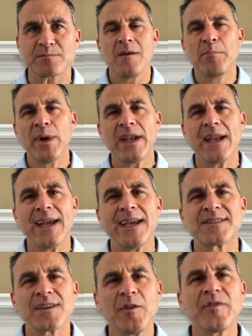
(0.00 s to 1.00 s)
But
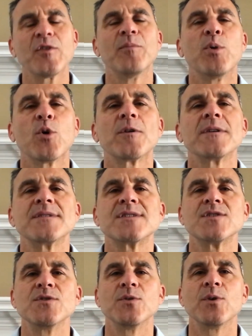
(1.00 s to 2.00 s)
it's also important
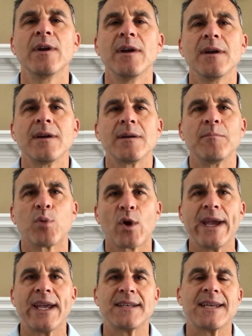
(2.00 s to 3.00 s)
to
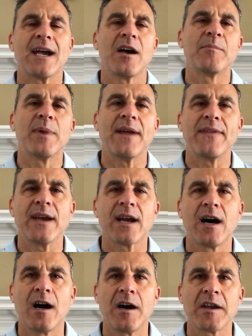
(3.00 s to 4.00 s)
break it down by the
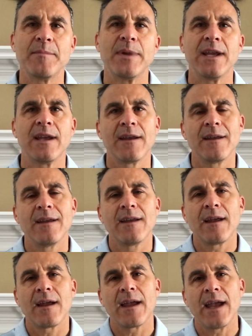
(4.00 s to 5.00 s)
economy
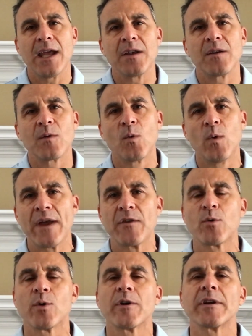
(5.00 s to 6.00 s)
and whether
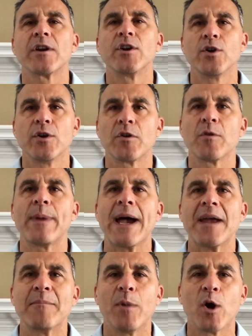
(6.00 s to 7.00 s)
we're in a good or
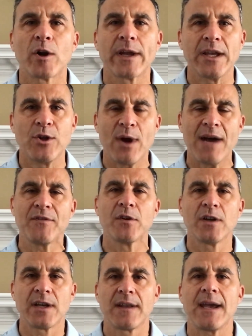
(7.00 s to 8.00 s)
bad market. You have to
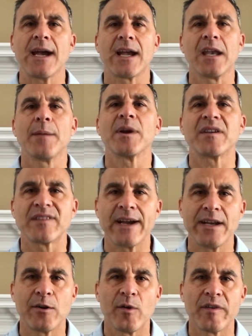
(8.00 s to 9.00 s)
look at the economic
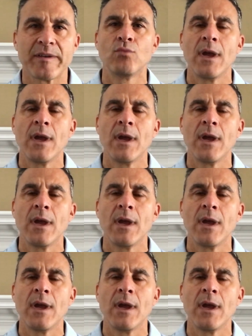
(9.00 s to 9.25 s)
cycles.